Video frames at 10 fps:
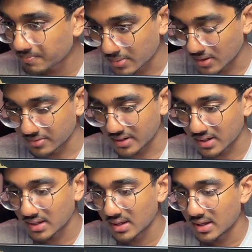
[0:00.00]

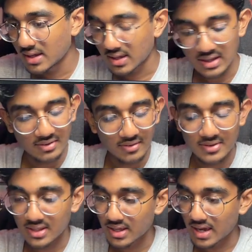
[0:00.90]
Perfect. Keep
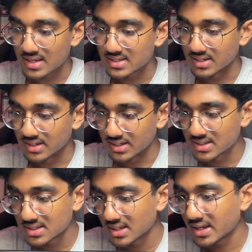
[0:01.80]
everything as it
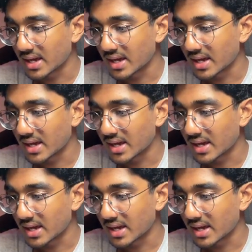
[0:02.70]
is.